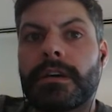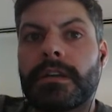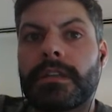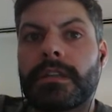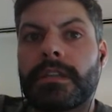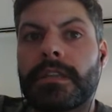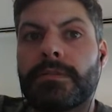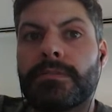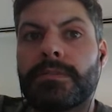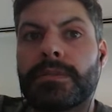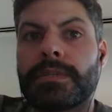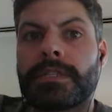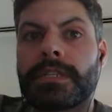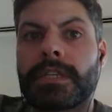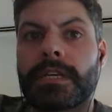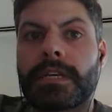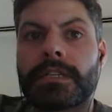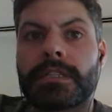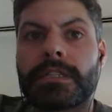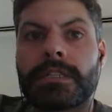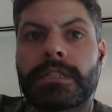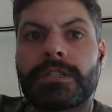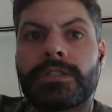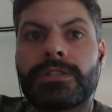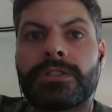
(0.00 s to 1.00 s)
The
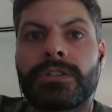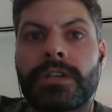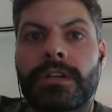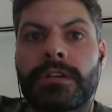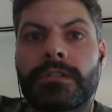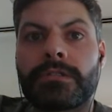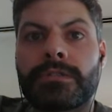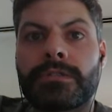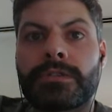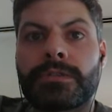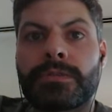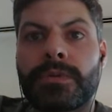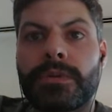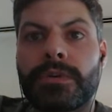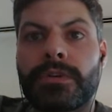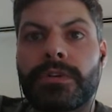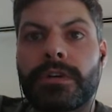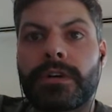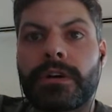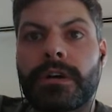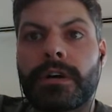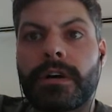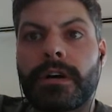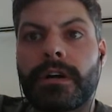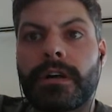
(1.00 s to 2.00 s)
Byzantine Generals
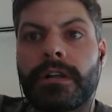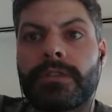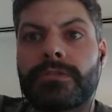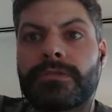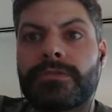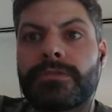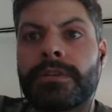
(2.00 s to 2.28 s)
Protocol